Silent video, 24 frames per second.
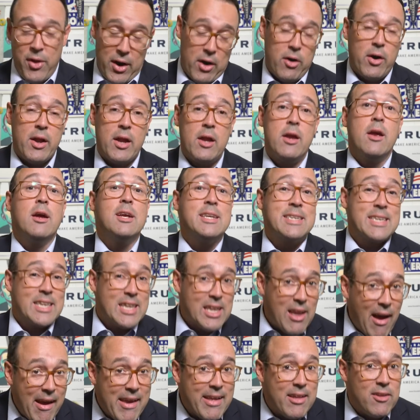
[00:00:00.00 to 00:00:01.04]
There he is
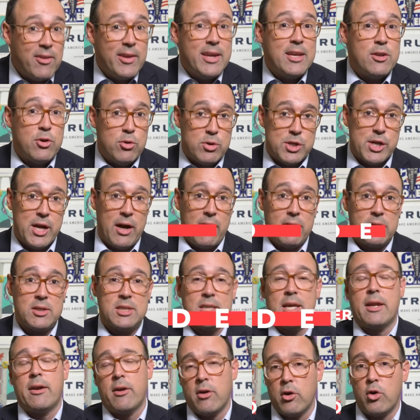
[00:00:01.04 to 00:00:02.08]
likely to
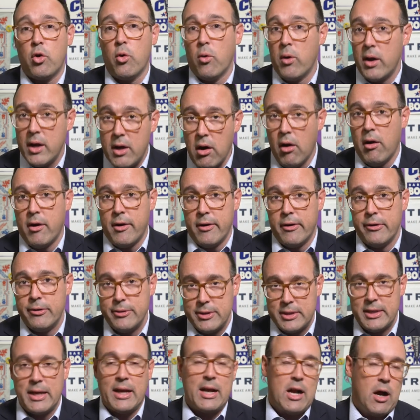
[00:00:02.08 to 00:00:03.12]
challenge Senator Cory Gardner,
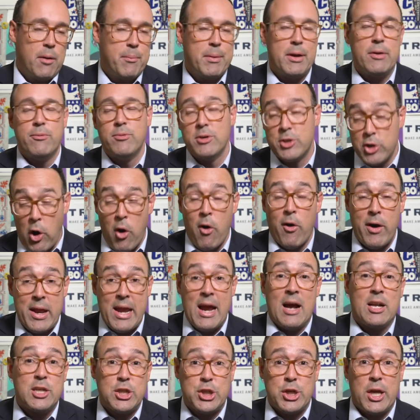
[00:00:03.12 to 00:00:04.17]
who's an incumbent who was
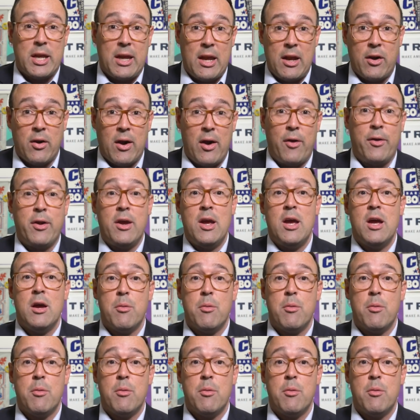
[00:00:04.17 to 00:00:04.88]
already on shaky ground